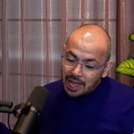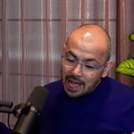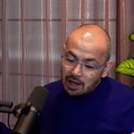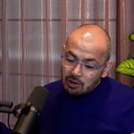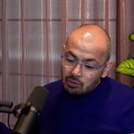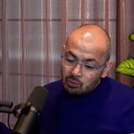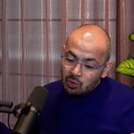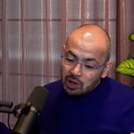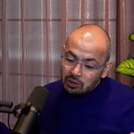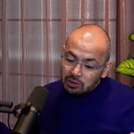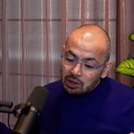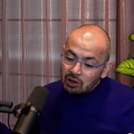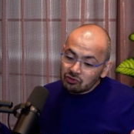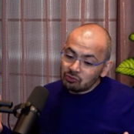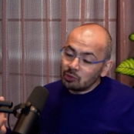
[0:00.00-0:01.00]
how well
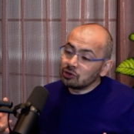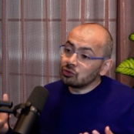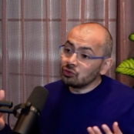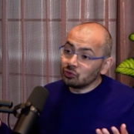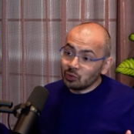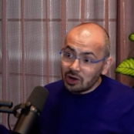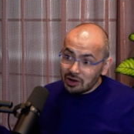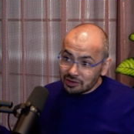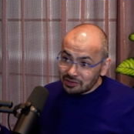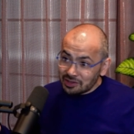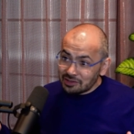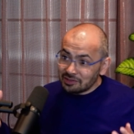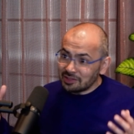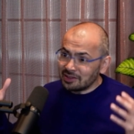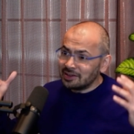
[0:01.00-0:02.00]
large models worked
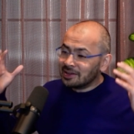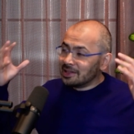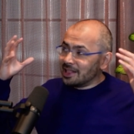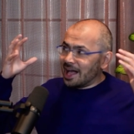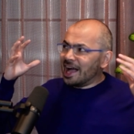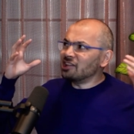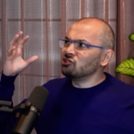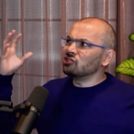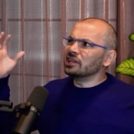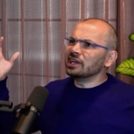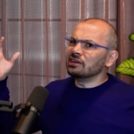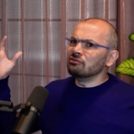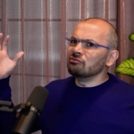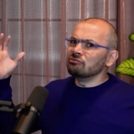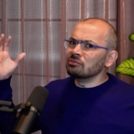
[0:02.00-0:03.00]
is that
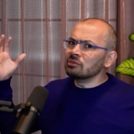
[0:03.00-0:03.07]
actually